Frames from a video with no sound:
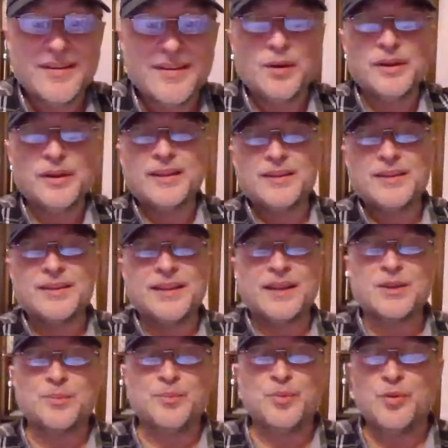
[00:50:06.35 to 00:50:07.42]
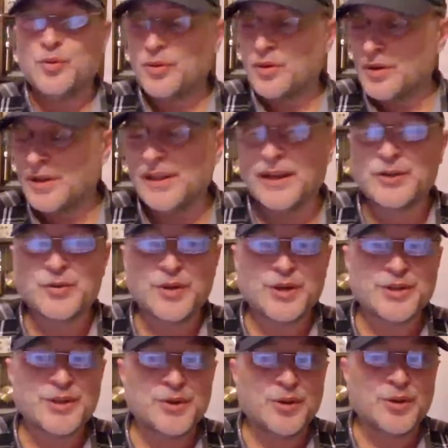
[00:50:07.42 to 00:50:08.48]
You know, let let the poor
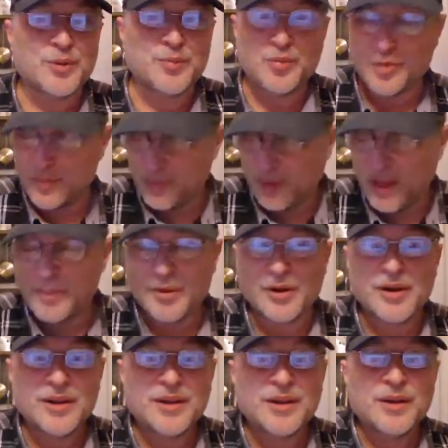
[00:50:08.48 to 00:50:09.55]
electrician or the poor plumber